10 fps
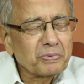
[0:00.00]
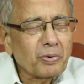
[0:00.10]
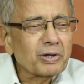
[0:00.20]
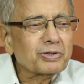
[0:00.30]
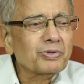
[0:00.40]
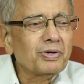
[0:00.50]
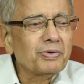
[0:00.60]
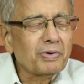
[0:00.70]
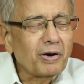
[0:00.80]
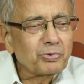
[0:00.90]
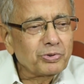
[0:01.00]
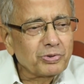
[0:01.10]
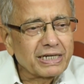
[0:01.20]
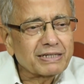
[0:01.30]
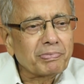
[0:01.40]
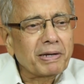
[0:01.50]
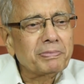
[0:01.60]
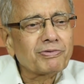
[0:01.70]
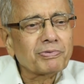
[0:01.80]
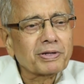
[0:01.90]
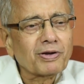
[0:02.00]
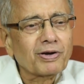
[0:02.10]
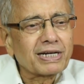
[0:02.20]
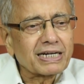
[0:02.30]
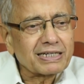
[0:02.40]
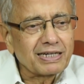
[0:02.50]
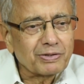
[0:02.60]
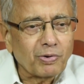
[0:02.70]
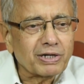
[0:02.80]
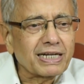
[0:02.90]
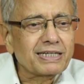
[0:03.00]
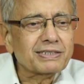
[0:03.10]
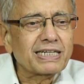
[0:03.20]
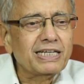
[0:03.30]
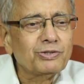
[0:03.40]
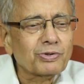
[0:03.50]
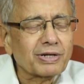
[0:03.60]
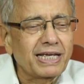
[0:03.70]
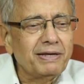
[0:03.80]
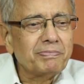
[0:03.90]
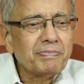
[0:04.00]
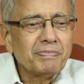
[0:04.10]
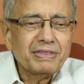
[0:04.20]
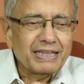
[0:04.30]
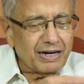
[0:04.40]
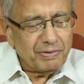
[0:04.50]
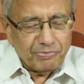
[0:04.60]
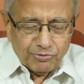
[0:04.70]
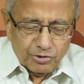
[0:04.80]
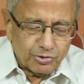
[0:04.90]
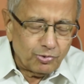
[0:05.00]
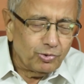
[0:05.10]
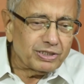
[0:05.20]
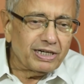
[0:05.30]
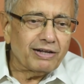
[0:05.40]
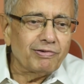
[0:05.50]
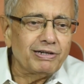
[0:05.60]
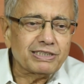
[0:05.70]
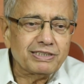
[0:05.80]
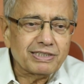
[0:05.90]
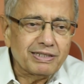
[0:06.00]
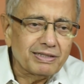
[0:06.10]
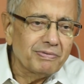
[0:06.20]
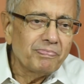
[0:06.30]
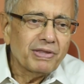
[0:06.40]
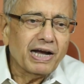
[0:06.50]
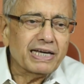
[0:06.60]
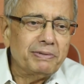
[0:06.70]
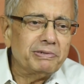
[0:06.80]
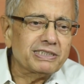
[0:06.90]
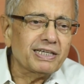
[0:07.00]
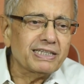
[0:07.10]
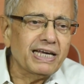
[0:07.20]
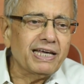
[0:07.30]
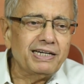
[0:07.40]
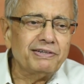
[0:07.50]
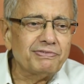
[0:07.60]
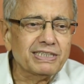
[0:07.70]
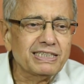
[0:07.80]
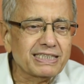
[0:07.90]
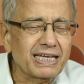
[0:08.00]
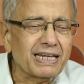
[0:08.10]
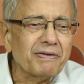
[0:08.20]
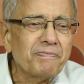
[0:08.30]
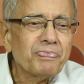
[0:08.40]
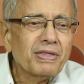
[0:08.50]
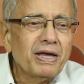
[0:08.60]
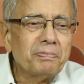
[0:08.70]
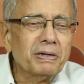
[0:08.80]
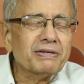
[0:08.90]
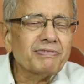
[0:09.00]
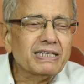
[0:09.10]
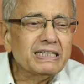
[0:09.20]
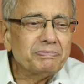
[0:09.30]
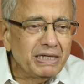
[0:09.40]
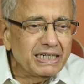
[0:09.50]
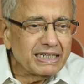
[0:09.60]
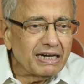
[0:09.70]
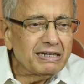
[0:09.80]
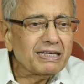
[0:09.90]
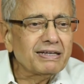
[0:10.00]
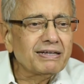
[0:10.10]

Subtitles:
how do you get payment from the contractor, at what stage you claim. There are of course rules and regulations and the agreements are there and everything is there. But whether it's being done